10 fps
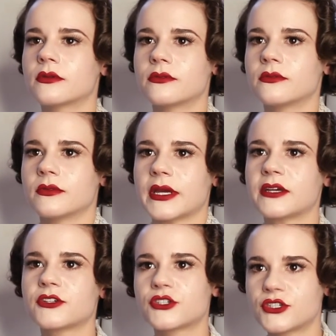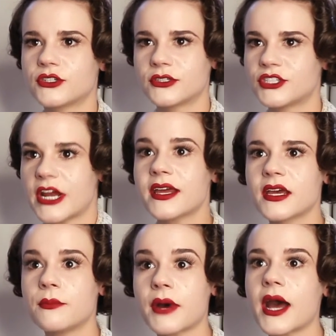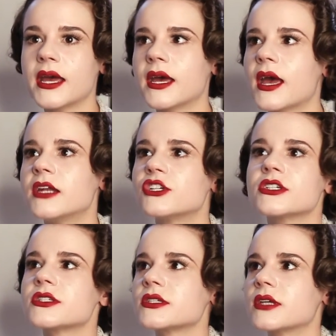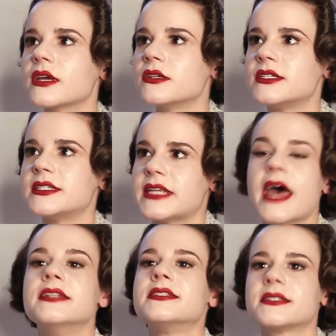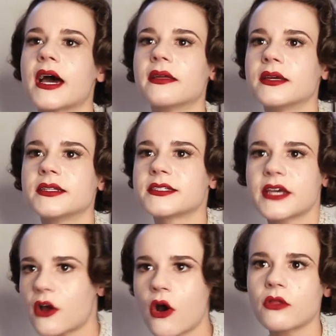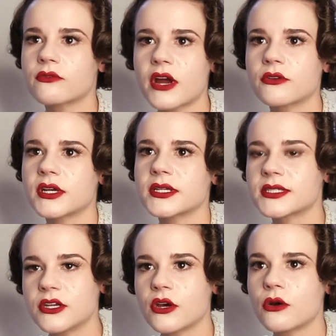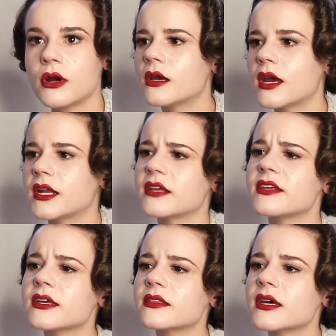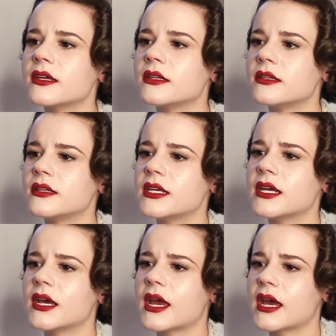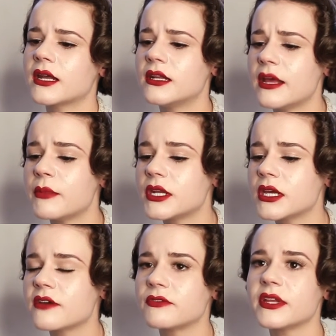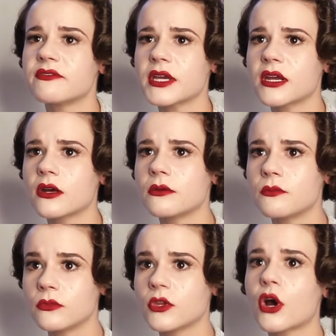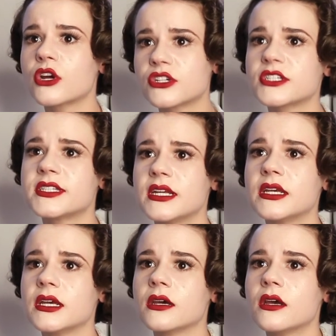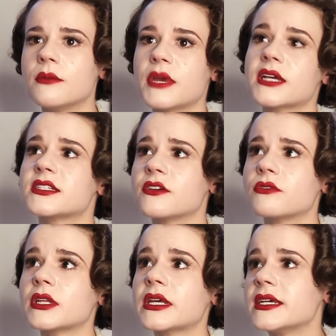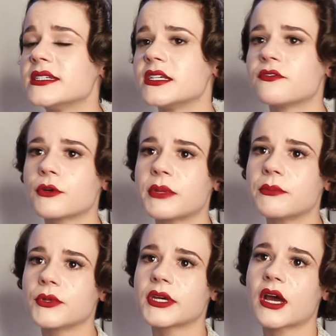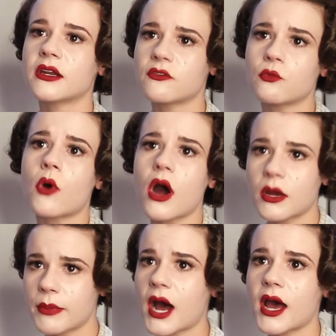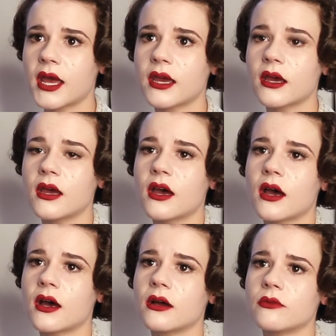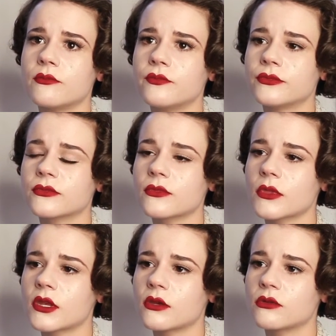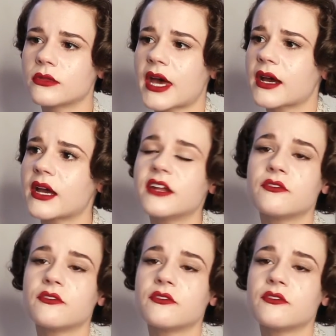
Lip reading: like shaken by it, and just dead silence like all around us, you know. And I think that the anonymity of living in a large city makes it really easy for people to kind of walk by that kind